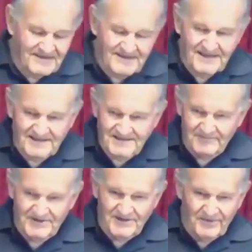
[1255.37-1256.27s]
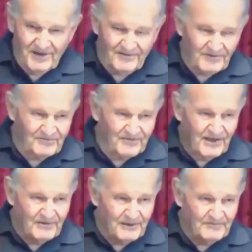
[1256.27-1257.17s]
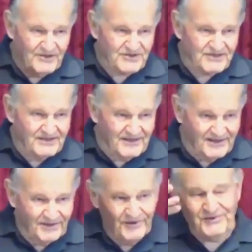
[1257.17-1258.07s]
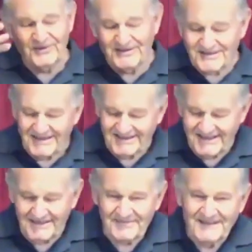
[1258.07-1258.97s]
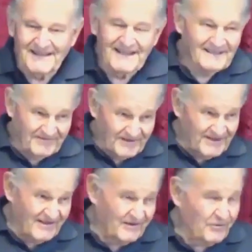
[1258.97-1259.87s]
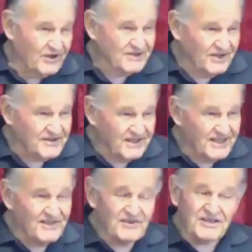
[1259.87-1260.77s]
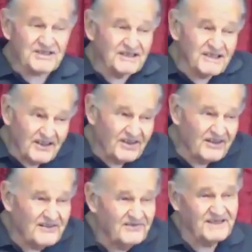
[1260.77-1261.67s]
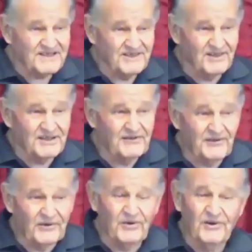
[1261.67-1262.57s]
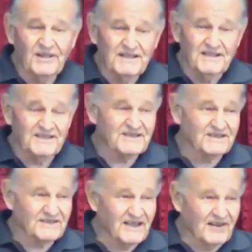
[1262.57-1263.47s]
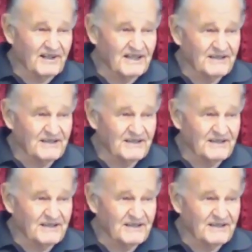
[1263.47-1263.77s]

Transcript: some of you might know him, he used to live in North Queensland, yep. Phil and I worked a lot together. He's still alive, he's 94, he's still going,